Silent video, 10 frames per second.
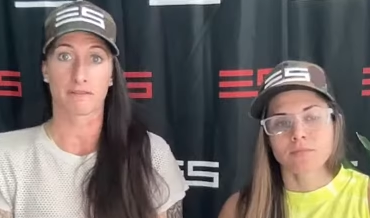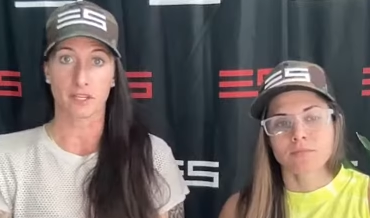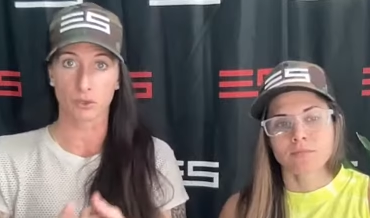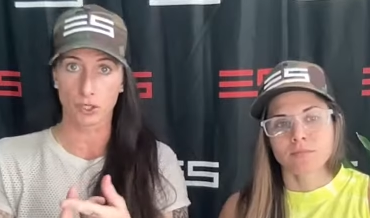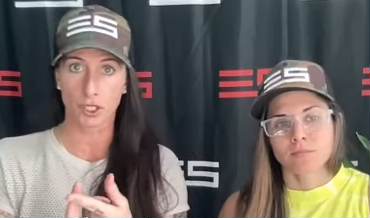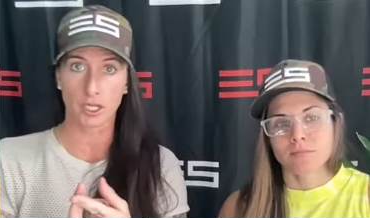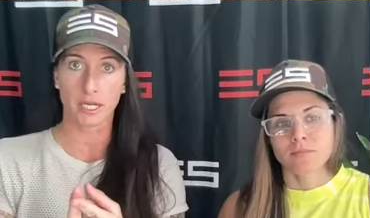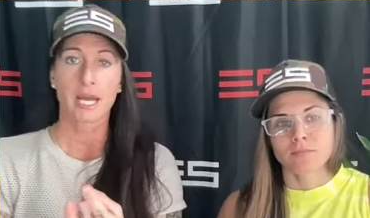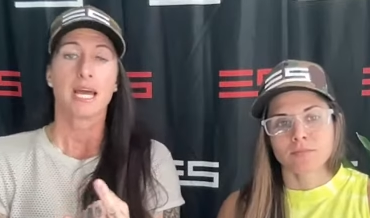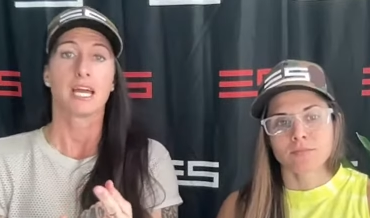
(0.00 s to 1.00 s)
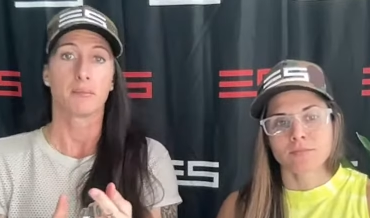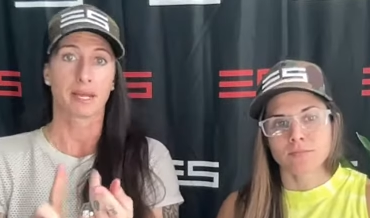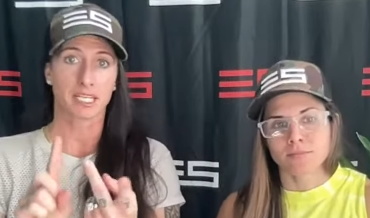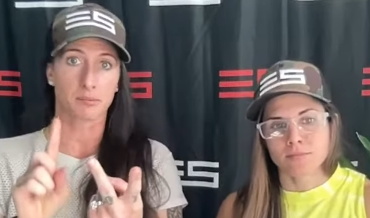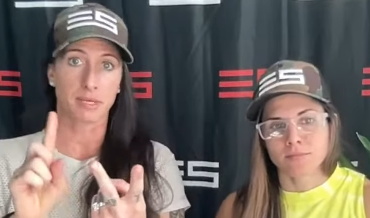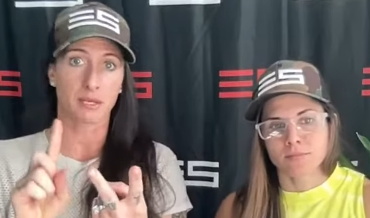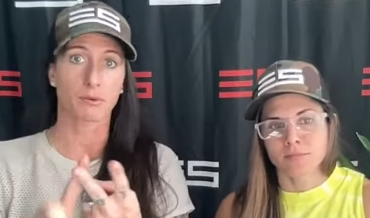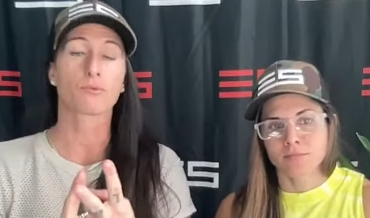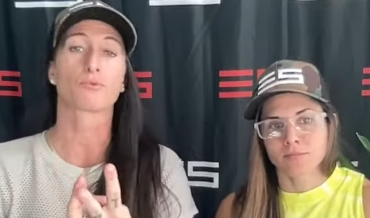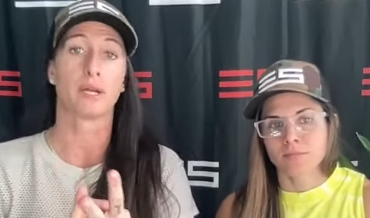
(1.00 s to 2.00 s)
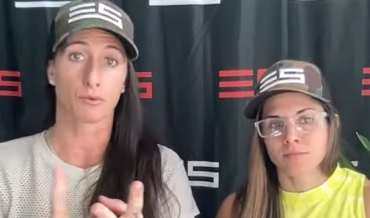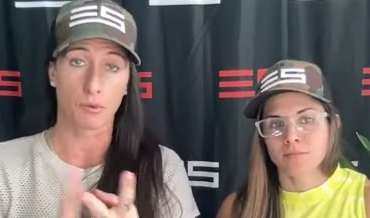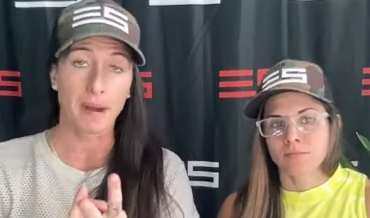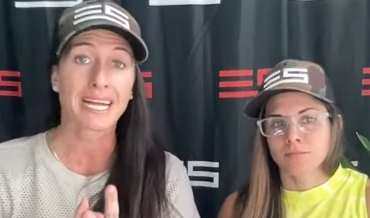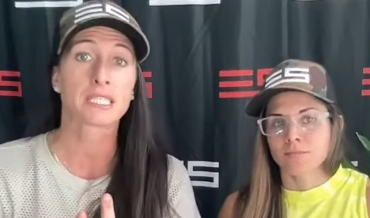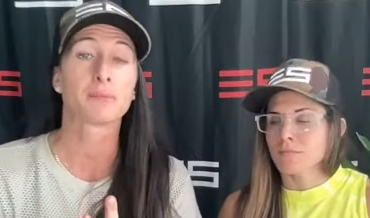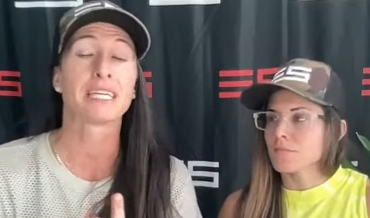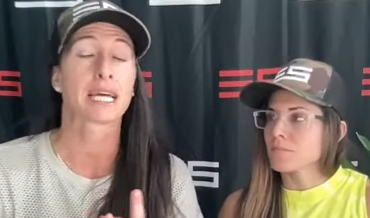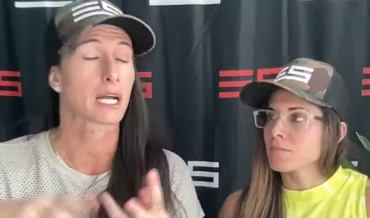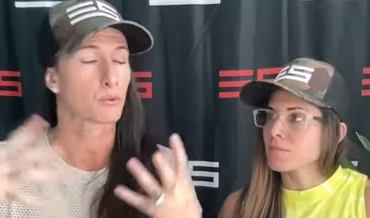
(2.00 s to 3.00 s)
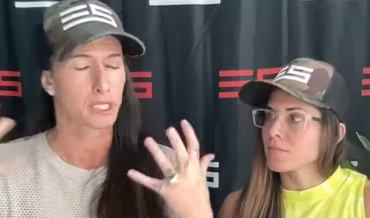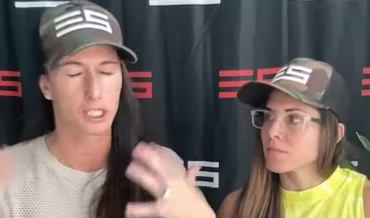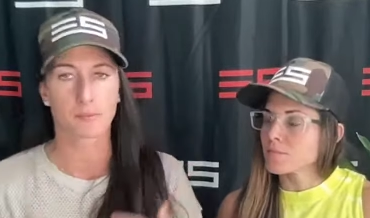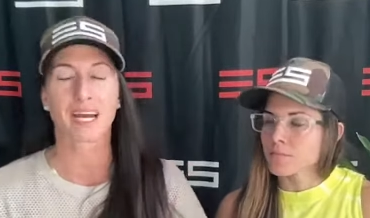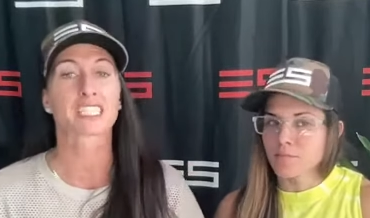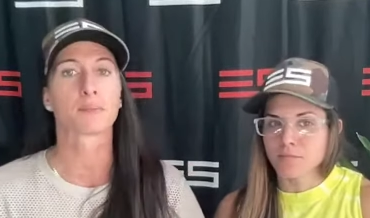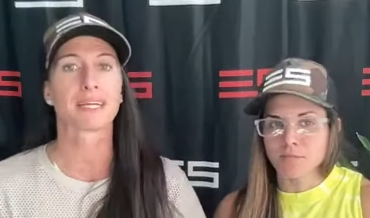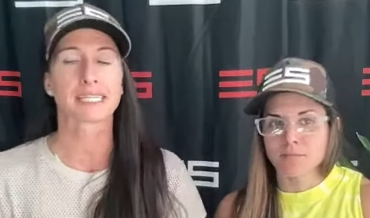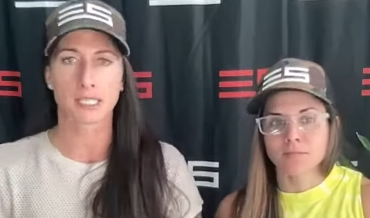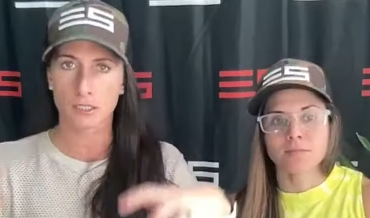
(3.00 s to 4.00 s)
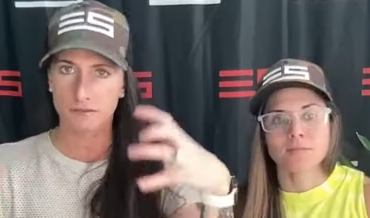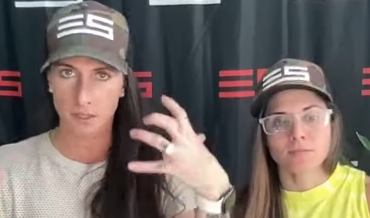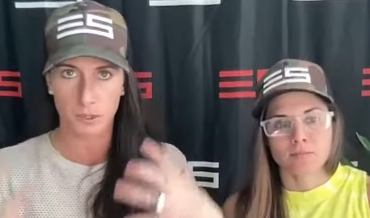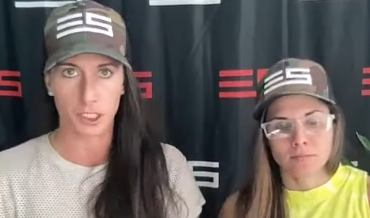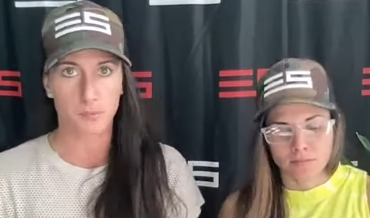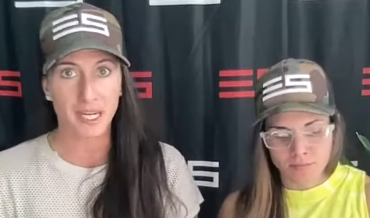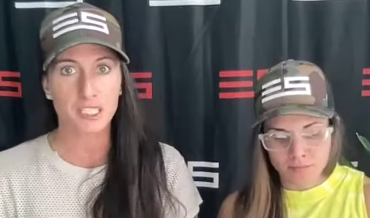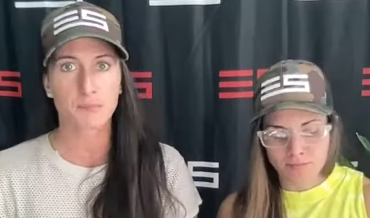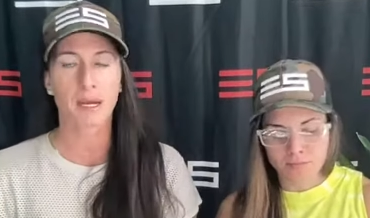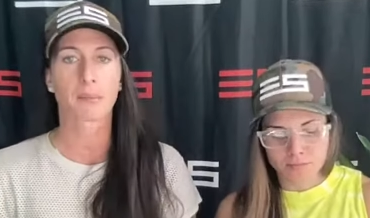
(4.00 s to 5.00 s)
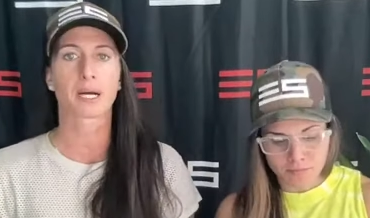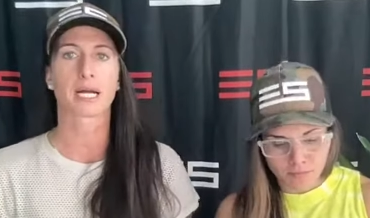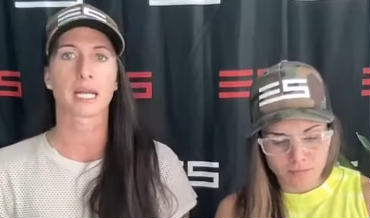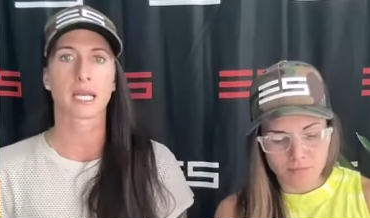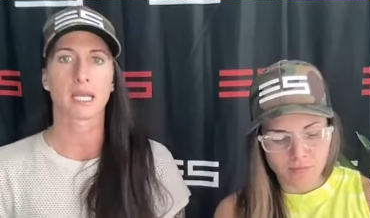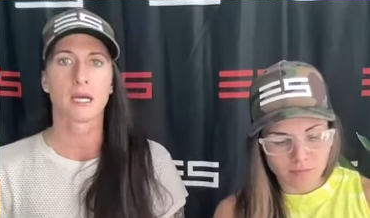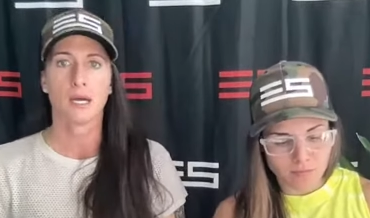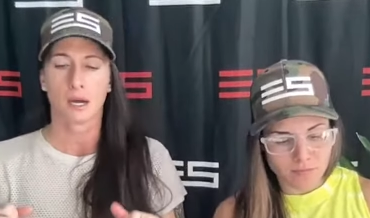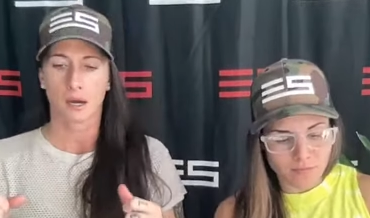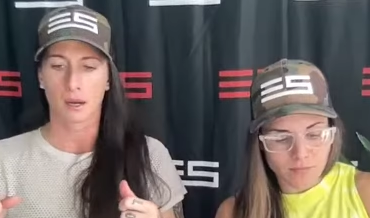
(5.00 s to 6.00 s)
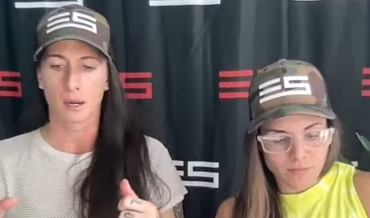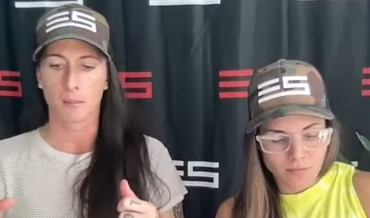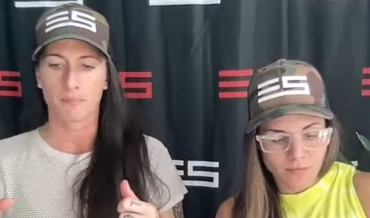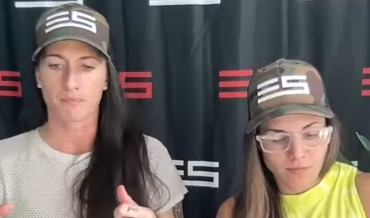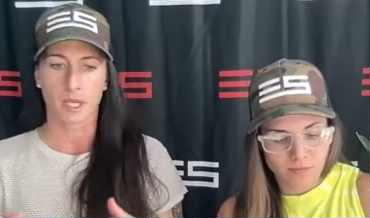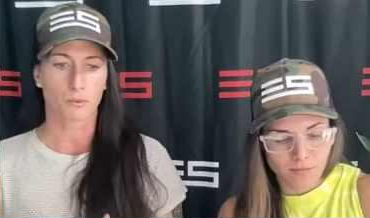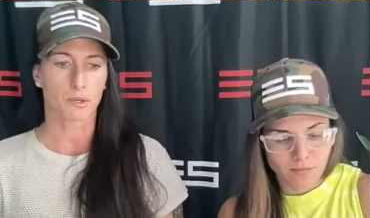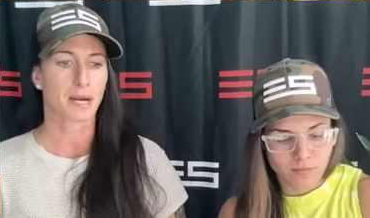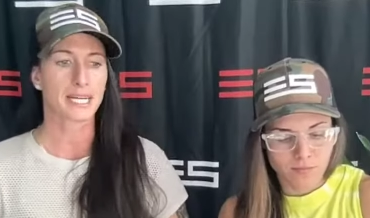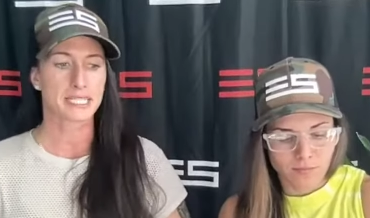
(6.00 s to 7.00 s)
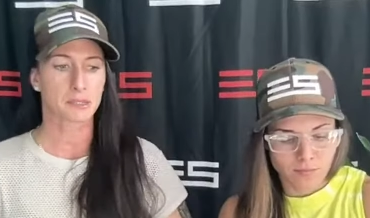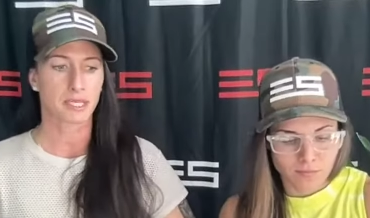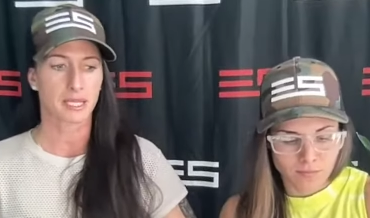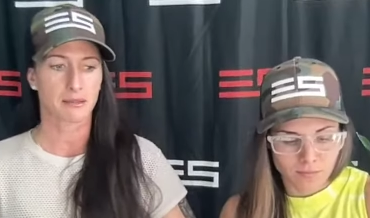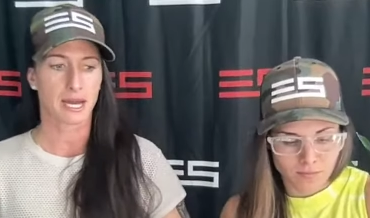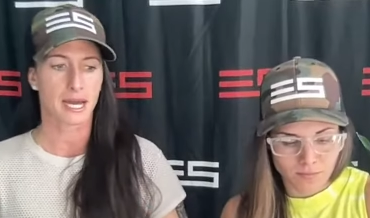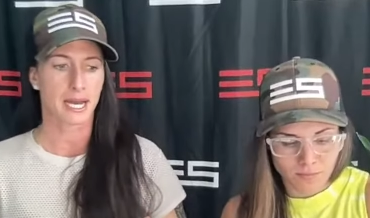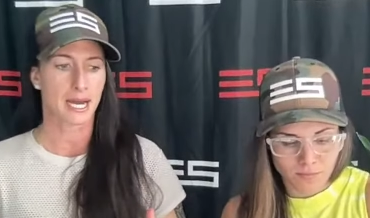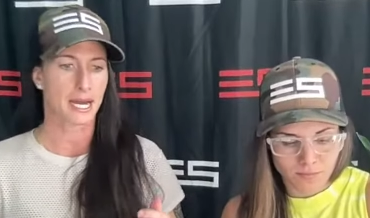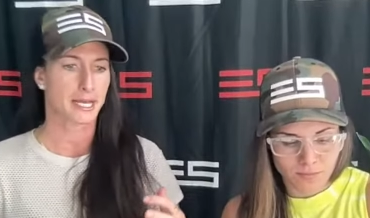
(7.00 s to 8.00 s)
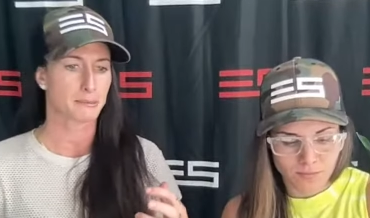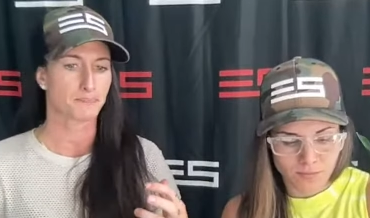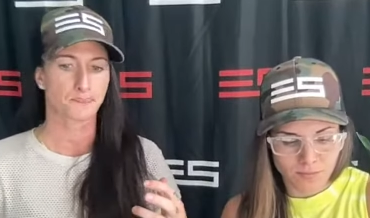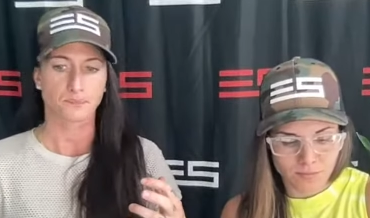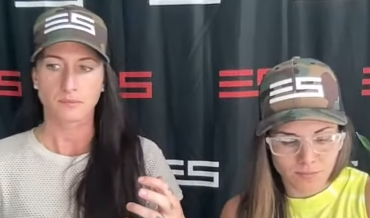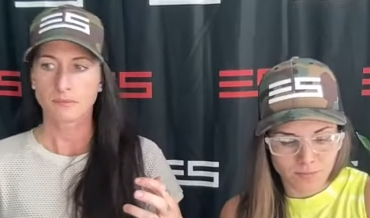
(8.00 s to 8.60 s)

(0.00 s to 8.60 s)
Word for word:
Speaker 1: to feel good. It makes me, it reminds me that I respect myself. I respect my body. Um, it reminds me that I